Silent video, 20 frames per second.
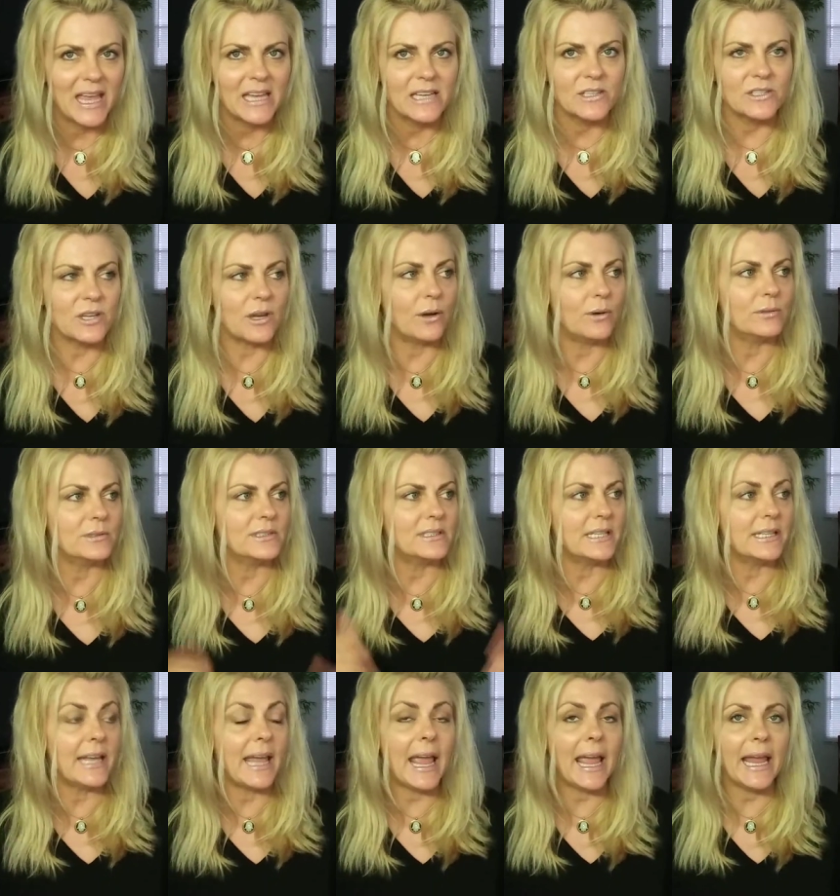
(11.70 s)
So
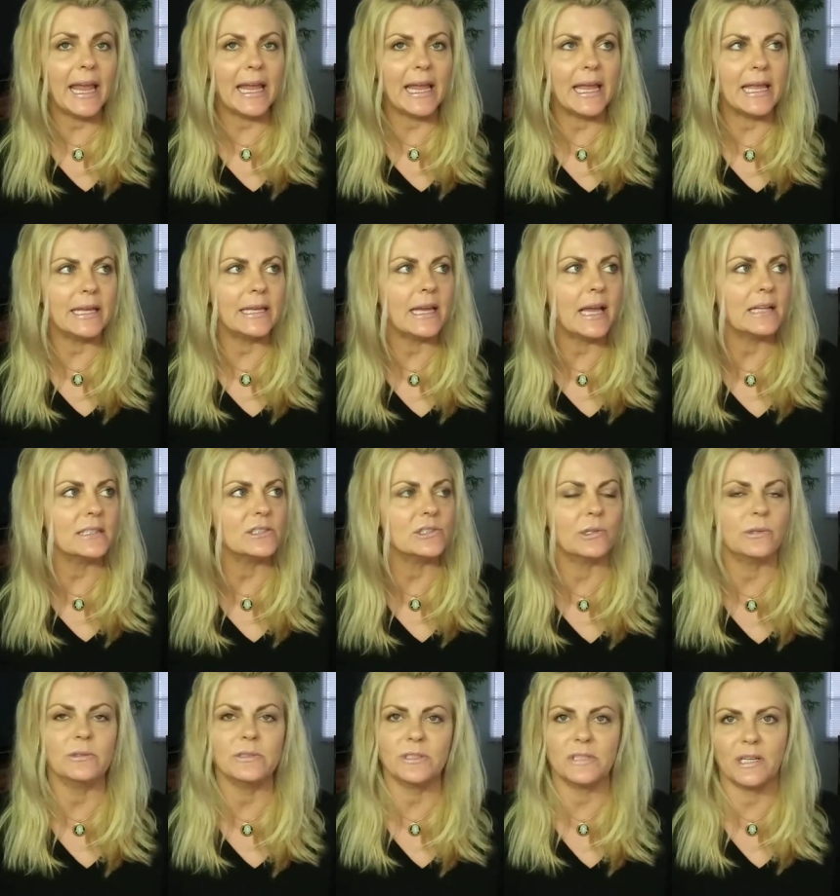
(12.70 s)
today in not
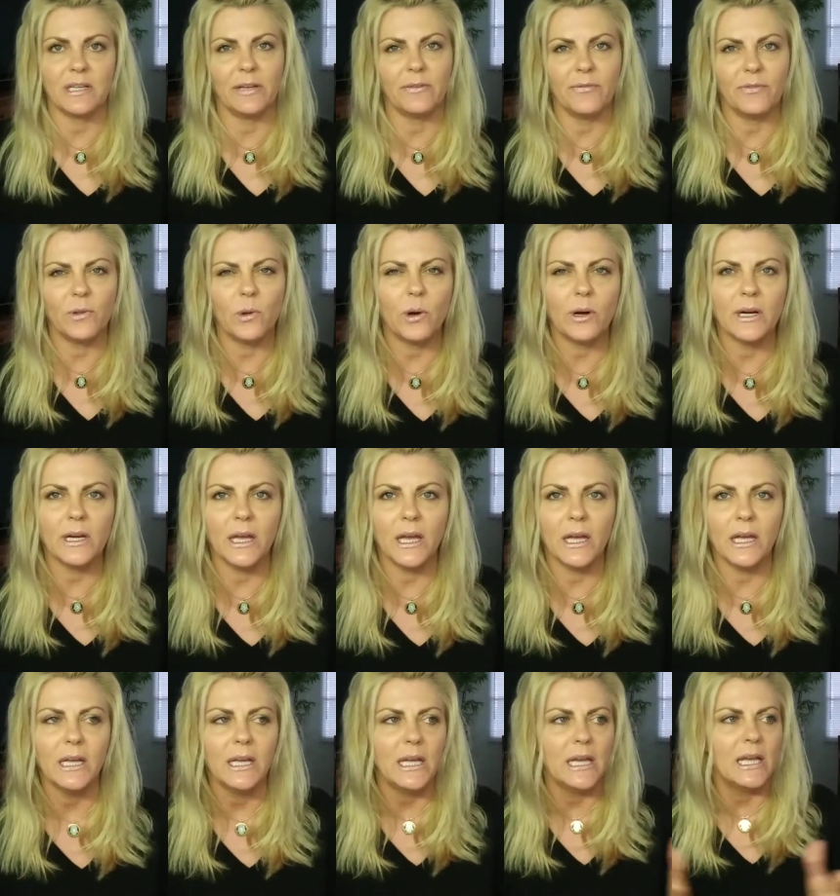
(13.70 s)
so sunny
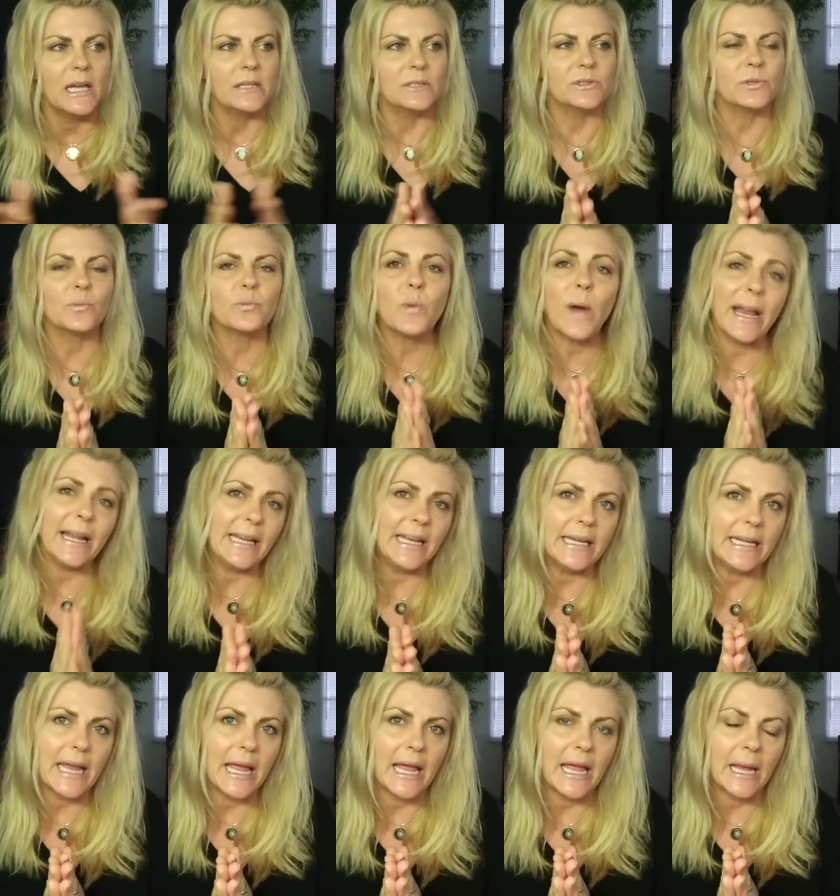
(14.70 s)
Florida is a
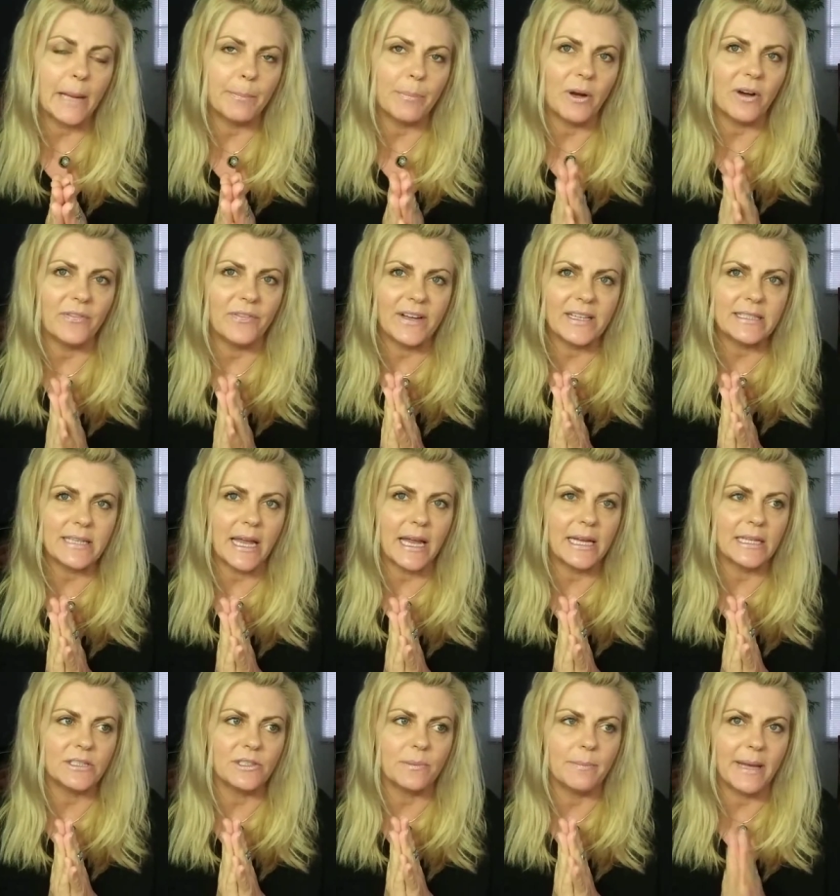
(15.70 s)
rainy day, perfect
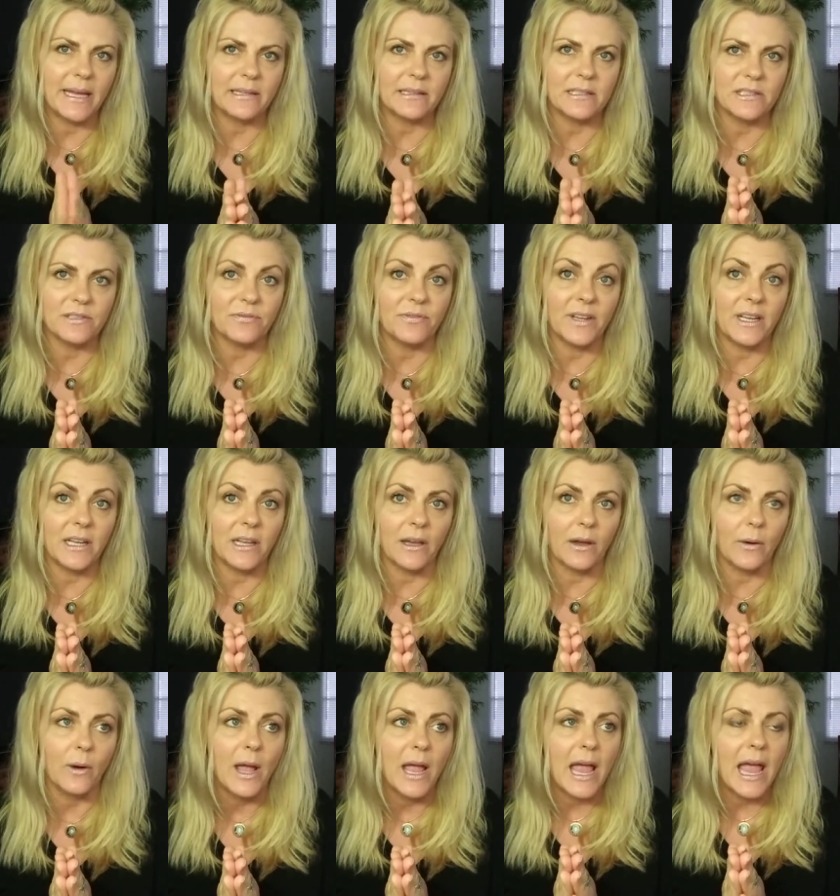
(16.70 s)
day to make this
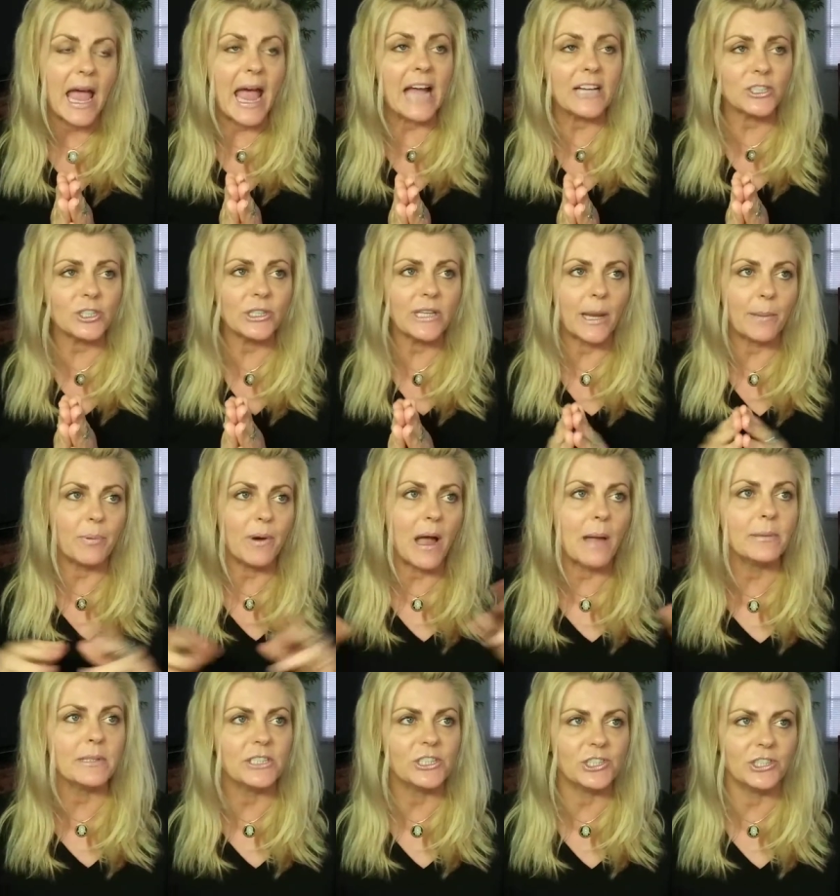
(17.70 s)
video. Actually, I
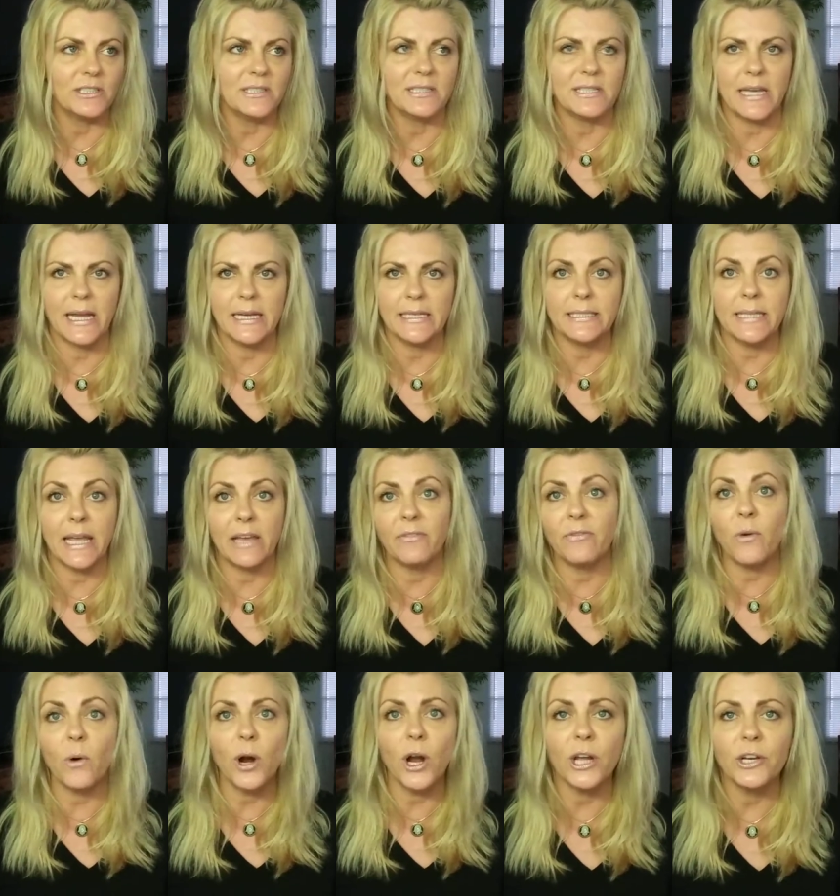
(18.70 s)
probably should say take
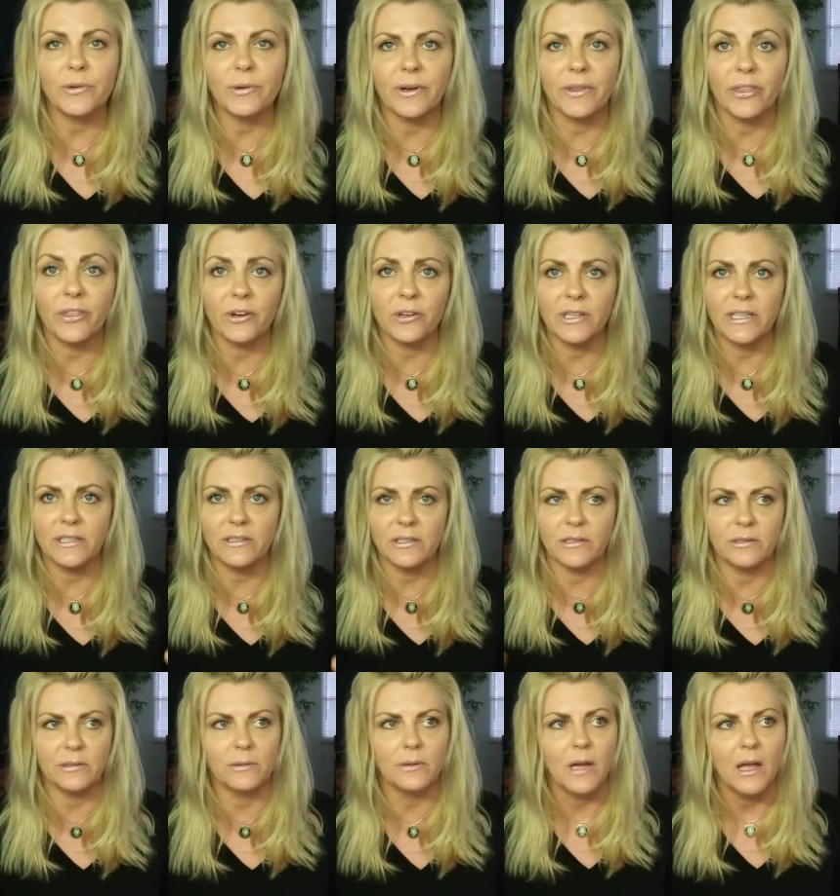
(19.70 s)
four hundred
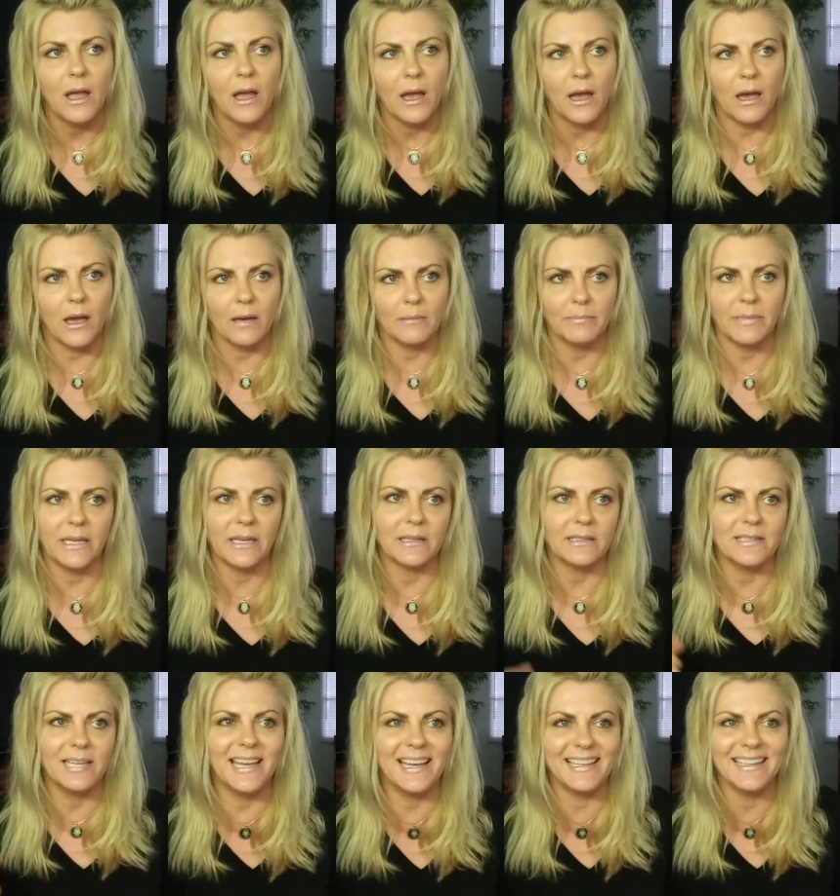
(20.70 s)
thirty-two um,
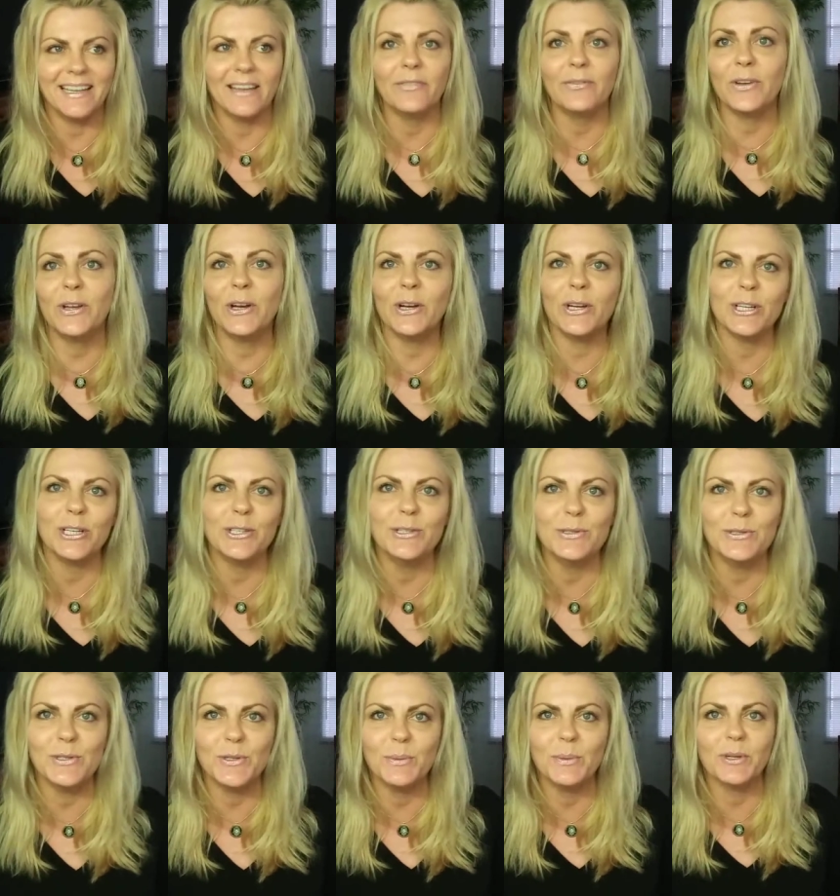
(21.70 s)
because if you're a
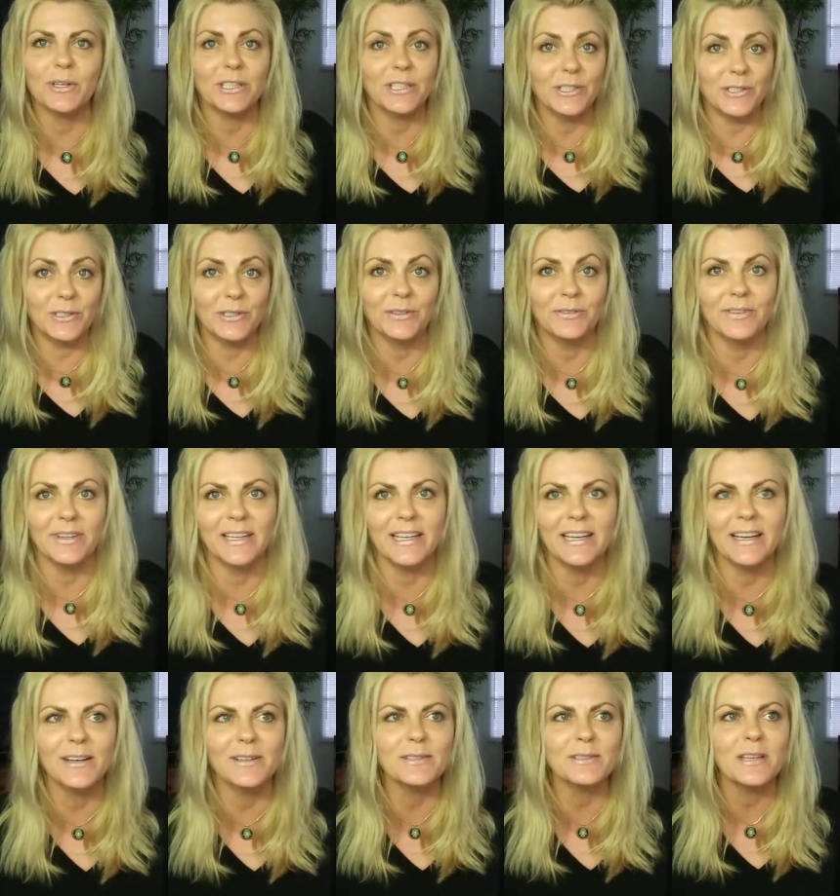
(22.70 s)
YouTuber and you do
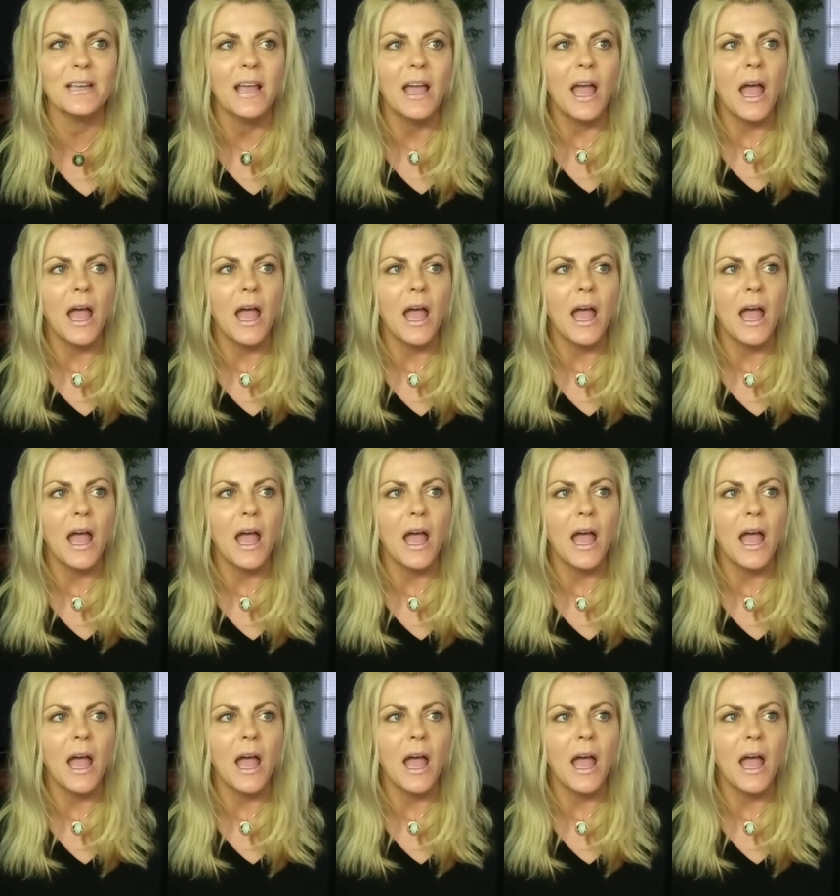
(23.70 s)
videos,